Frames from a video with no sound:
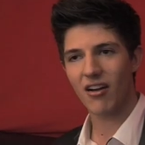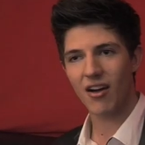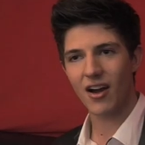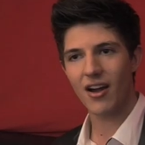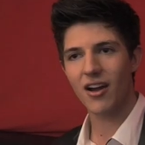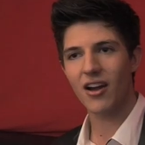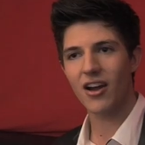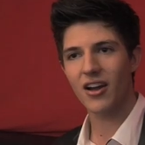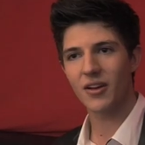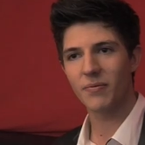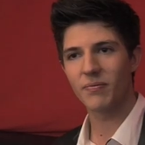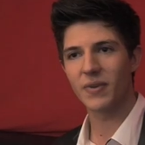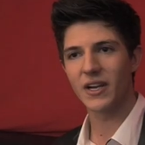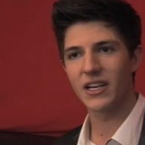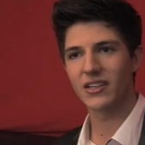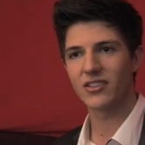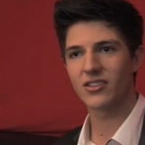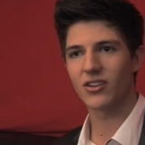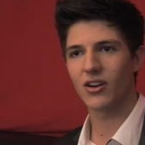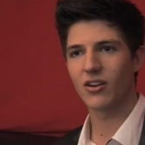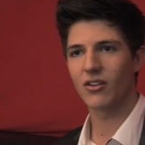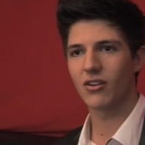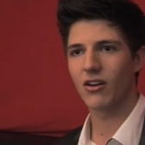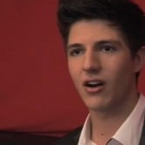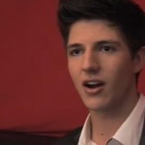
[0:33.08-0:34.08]
I heard Pete's
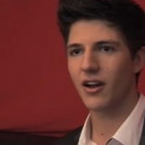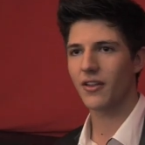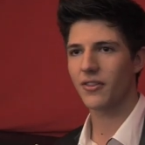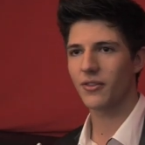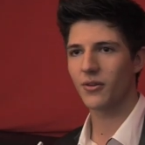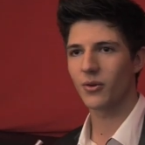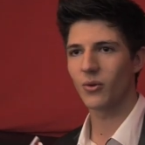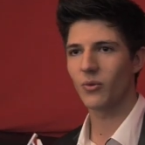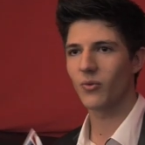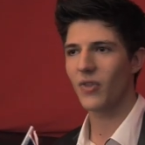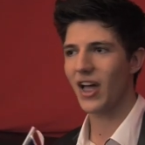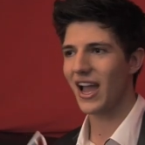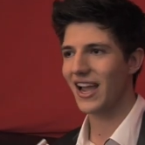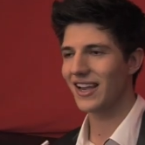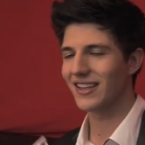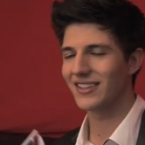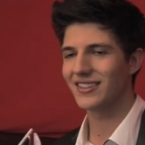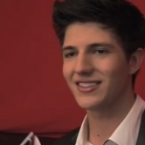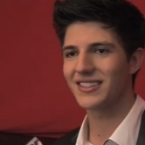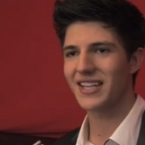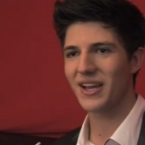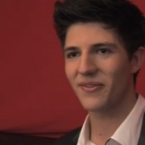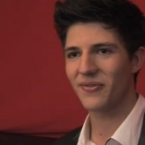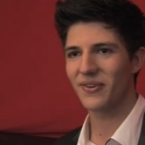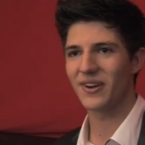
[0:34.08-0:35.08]
song, I thought that is
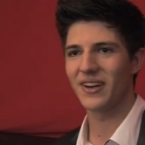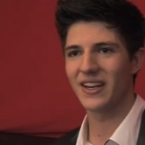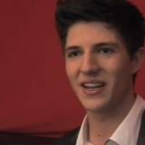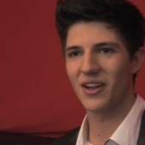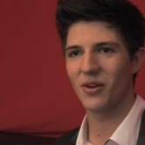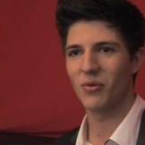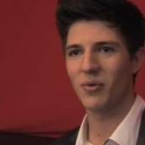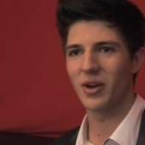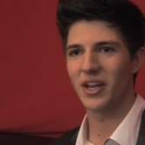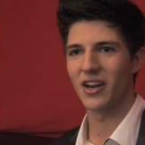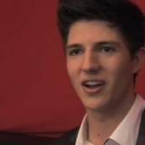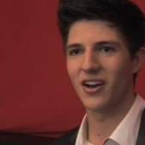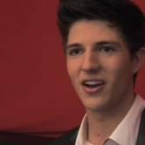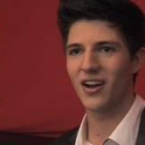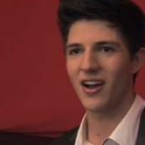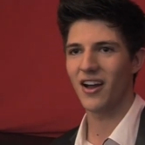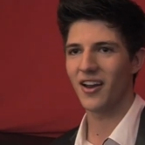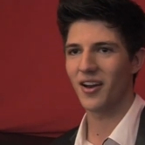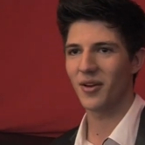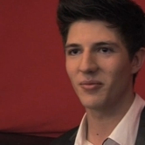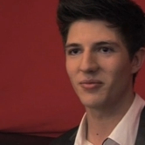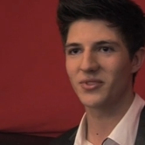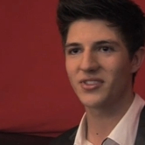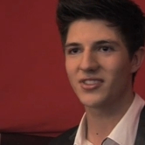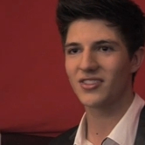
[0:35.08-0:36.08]
definitely a winner,
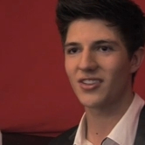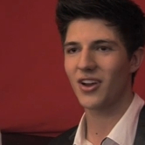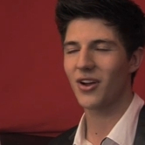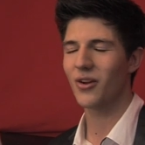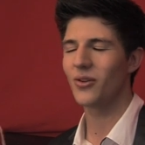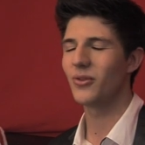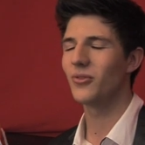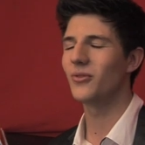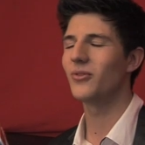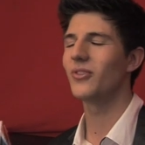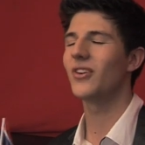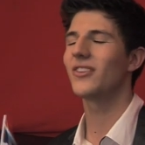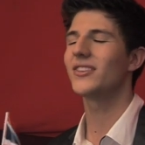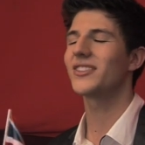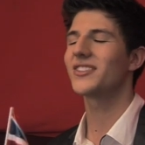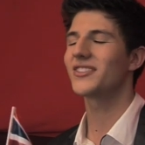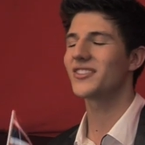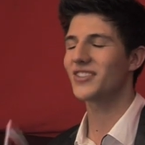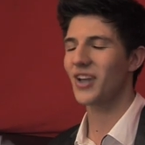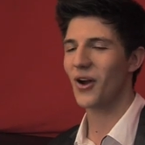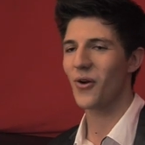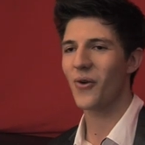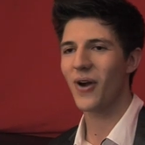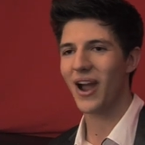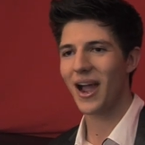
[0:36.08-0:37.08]
and I'm so
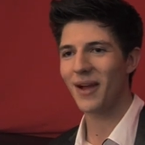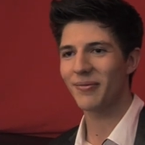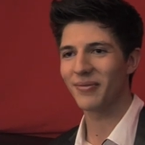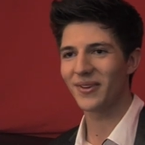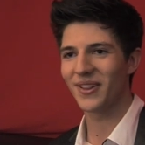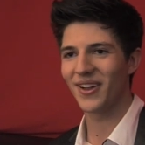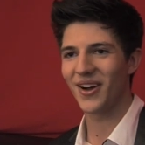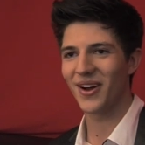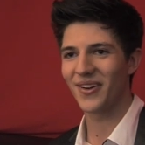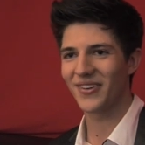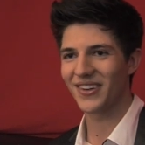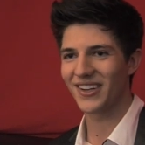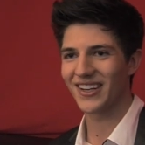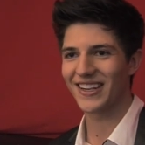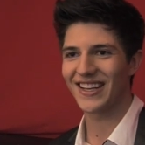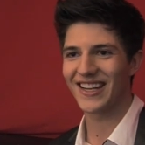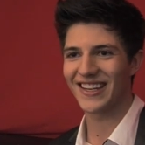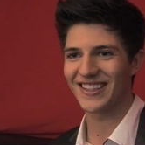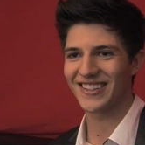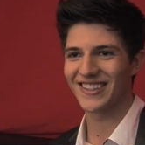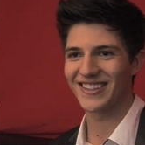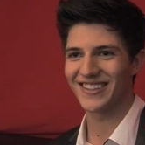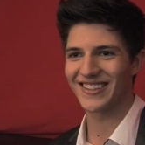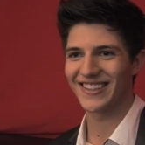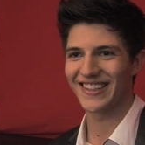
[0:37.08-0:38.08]
happy that I'm going to
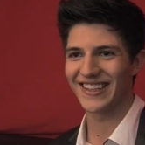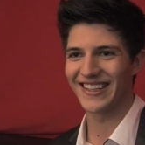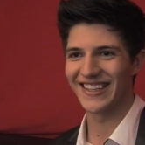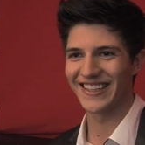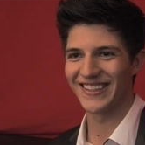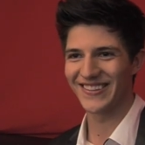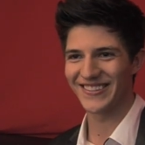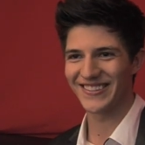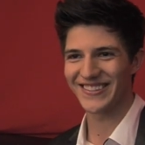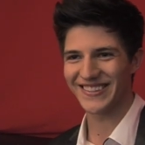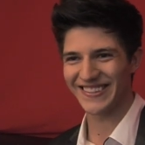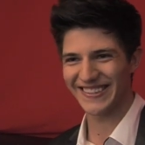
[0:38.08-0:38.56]
get to sing it.